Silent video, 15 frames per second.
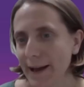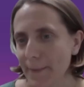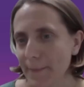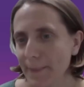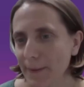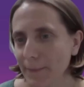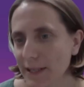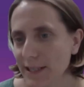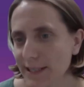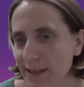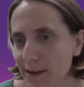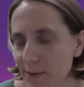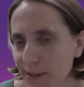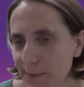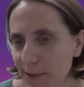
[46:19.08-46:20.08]
Um, I'm going to
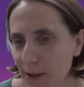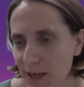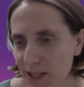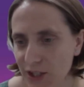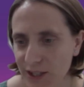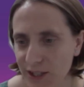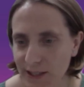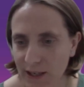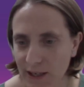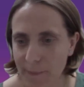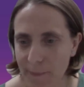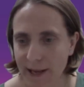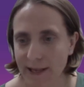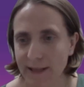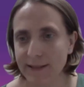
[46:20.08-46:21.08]
start with some of the questions that are
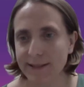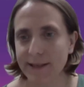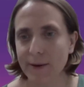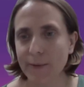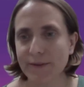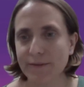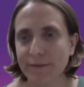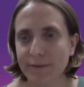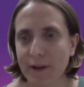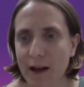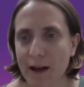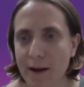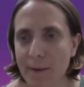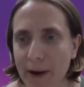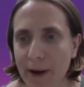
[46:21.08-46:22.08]
coming in. So we've
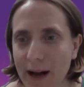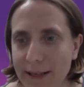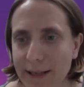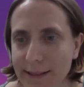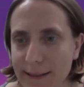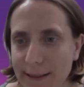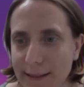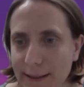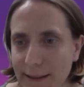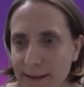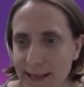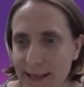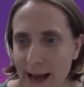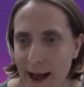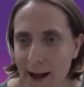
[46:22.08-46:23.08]
um, Isaac
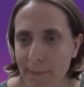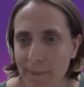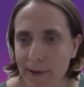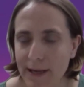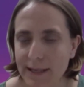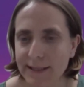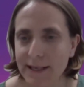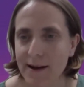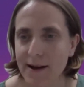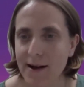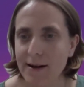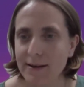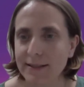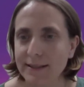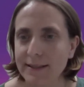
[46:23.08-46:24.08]
Tam has
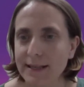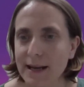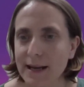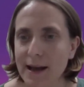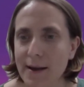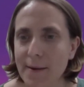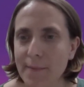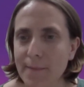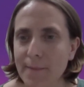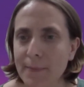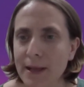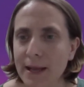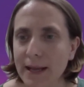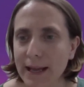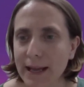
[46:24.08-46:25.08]
asked, um,
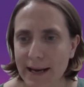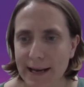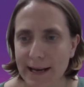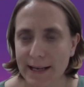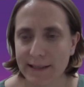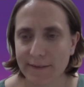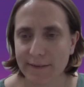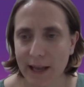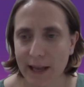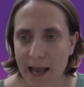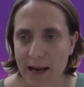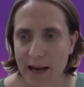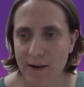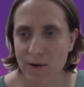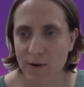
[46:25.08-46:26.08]
can a next of
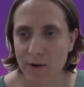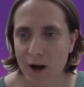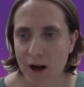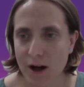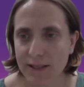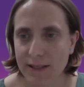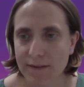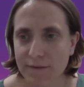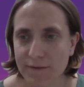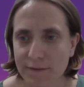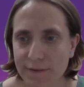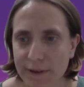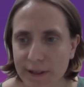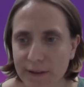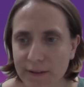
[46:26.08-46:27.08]
kin or guardian
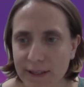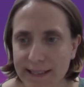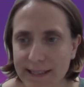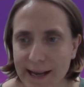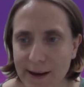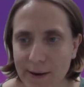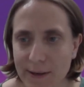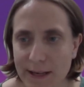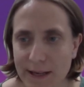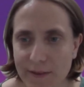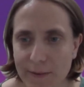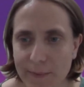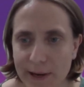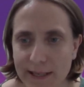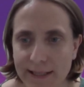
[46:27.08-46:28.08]
fill this out if
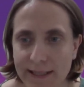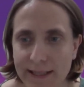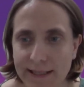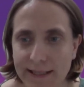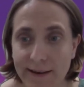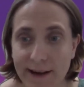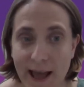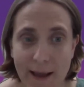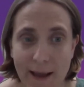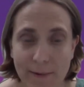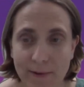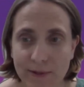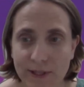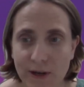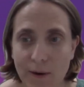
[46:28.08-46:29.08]
the person is
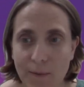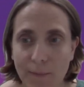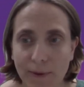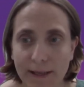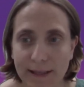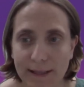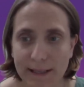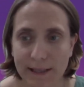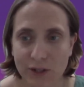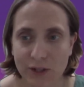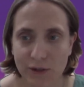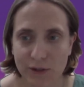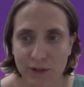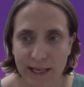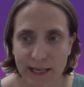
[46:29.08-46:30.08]
unable to complete this
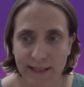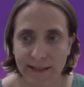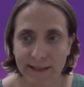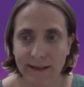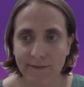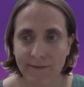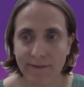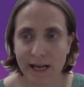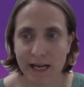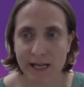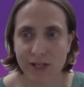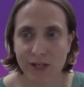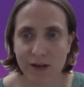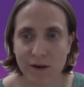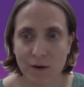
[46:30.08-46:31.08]
due to his
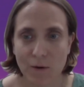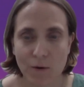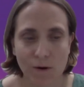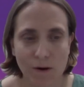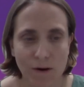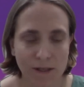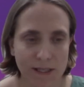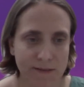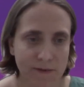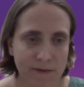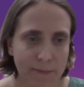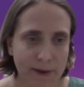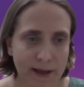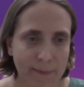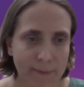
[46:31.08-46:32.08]
aphasia or cognitive
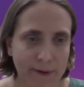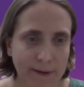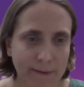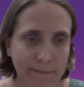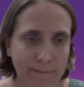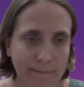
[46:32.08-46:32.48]
impairment?